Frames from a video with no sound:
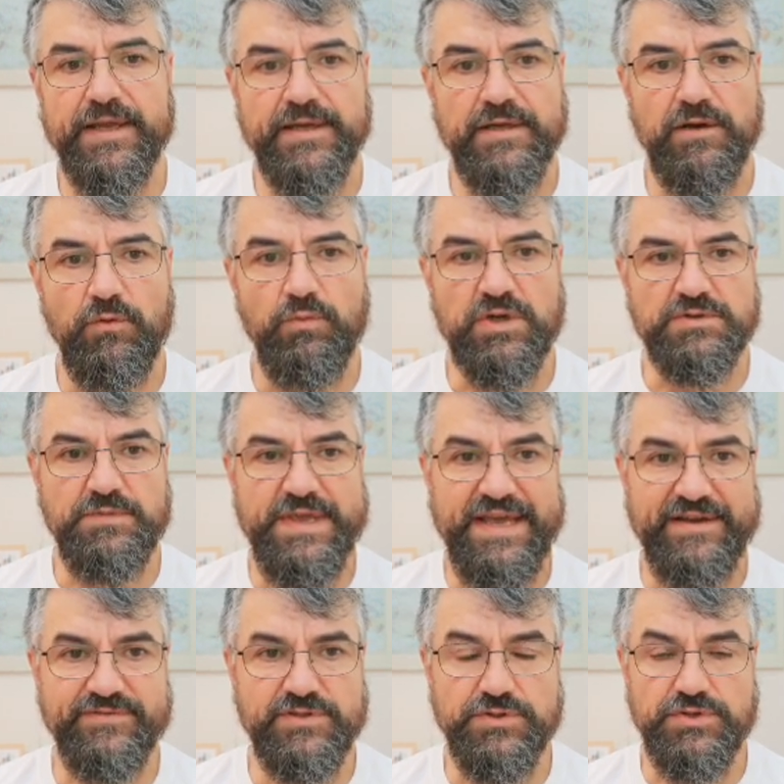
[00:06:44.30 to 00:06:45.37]
What we
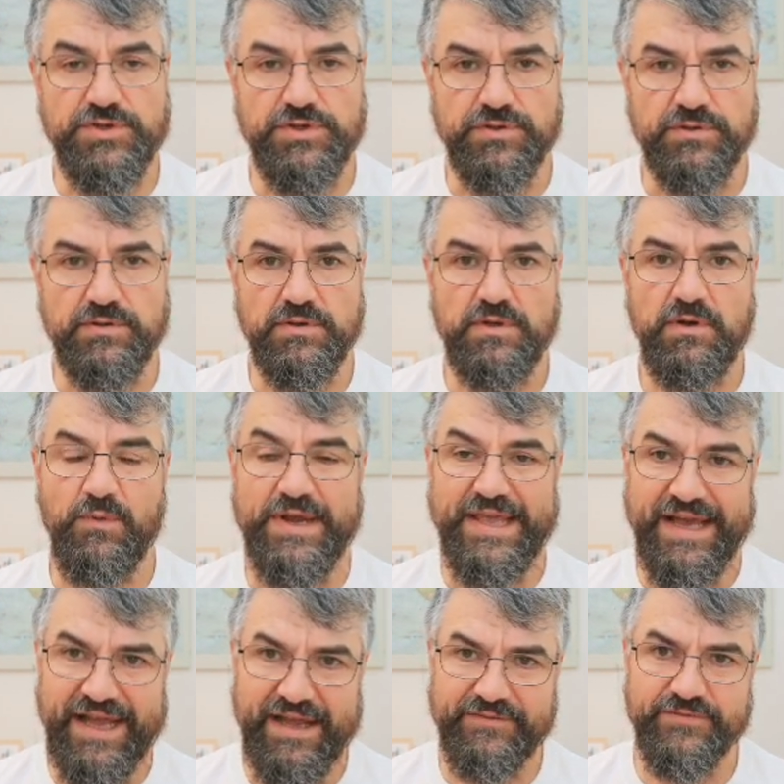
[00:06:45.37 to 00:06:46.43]
have to do, we
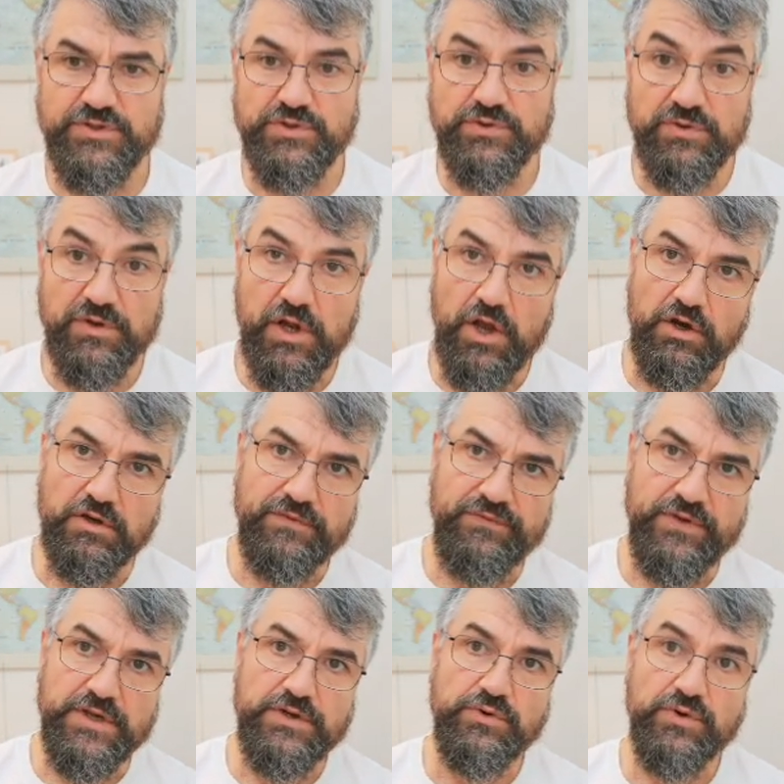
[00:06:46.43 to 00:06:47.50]
have to
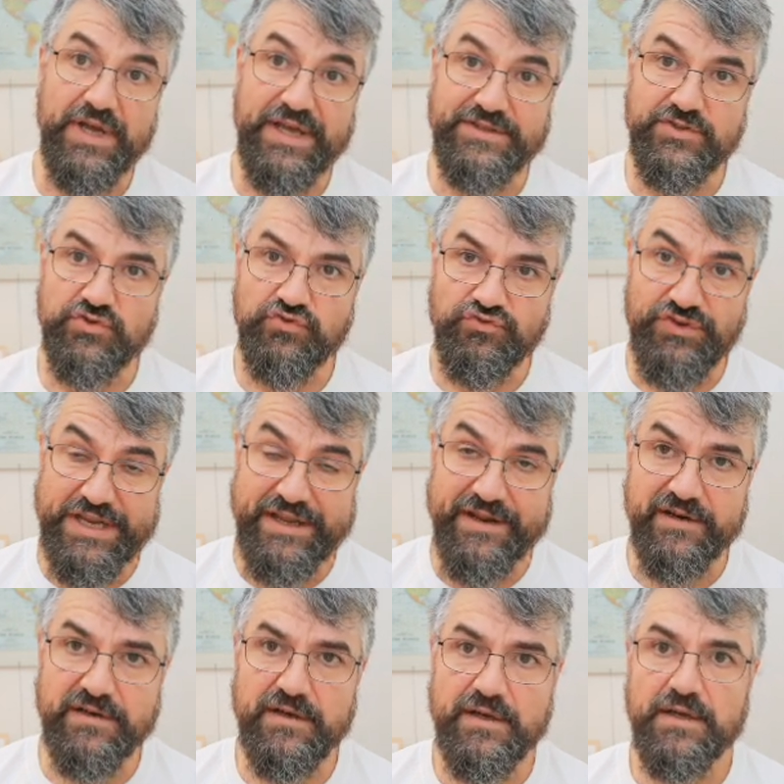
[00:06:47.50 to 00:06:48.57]
configure a
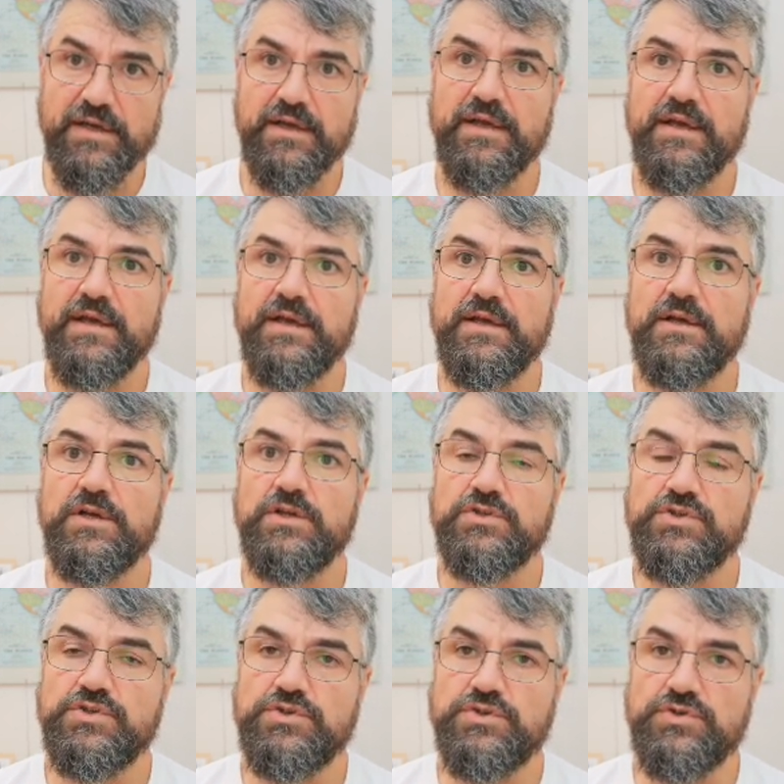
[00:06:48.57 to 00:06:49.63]
trigger
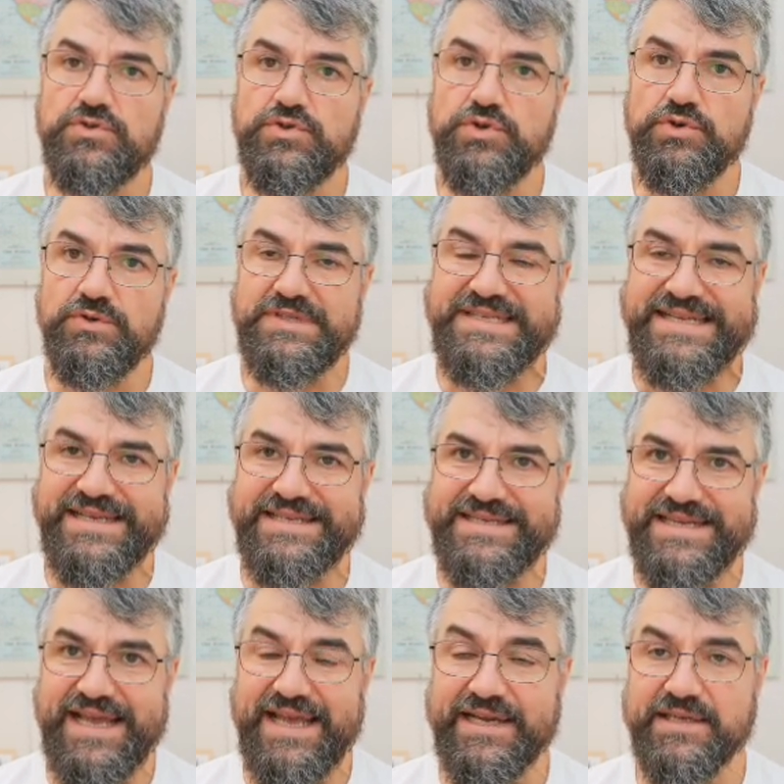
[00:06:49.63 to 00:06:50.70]
to
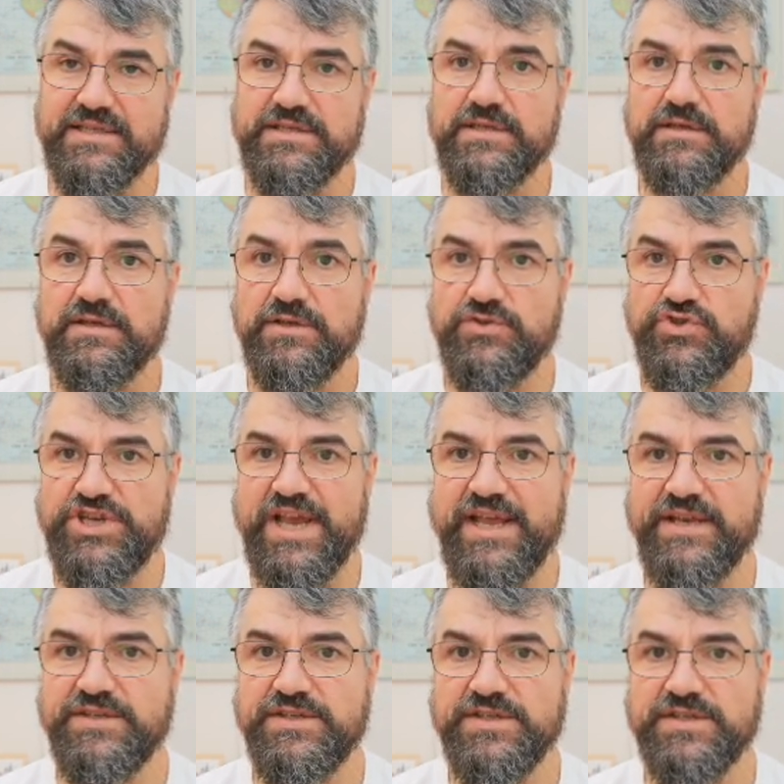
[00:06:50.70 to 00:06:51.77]
detect
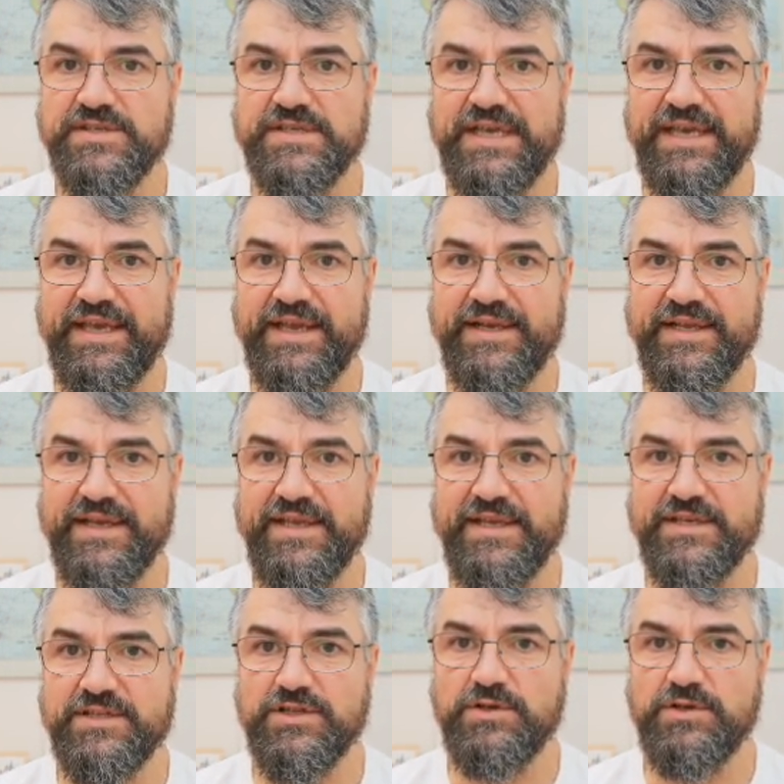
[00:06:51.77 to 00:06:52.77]
changes in a GitHub